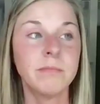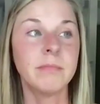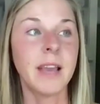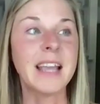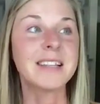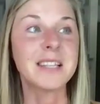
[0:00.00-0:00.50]

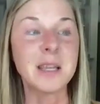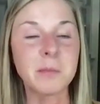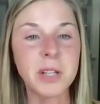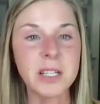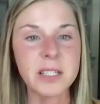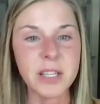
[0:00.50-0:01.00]
18
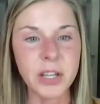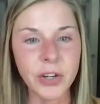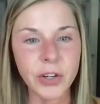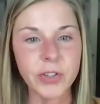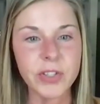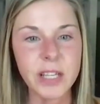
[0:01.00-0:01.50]
plus
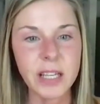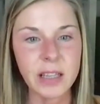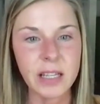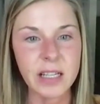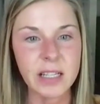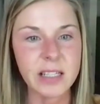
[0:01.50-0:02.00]
years in
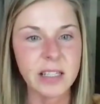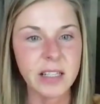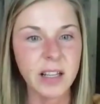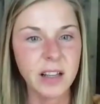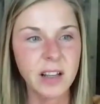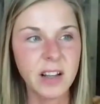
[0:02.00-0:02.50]
this
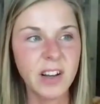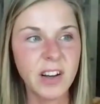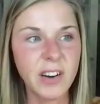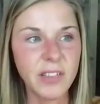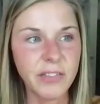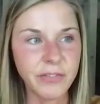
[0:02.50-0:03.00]

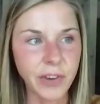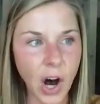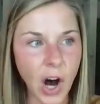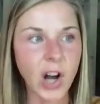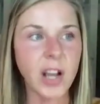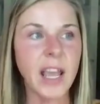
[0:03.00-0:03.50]

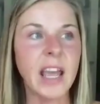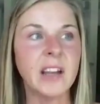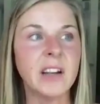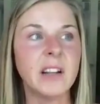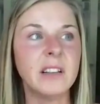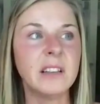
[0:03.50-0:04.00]
fog
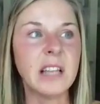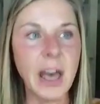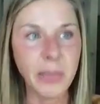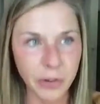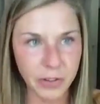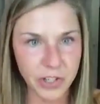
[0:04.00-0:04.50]
and
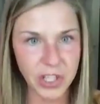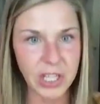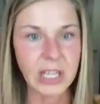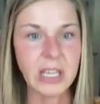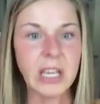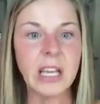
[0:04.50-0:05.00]

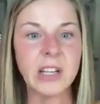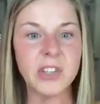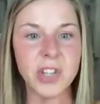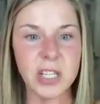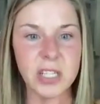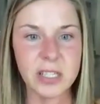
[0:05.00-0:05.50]
lethargy and
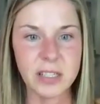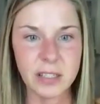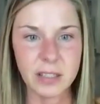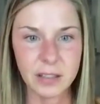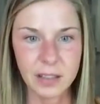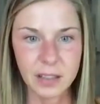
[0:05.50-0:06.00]
just,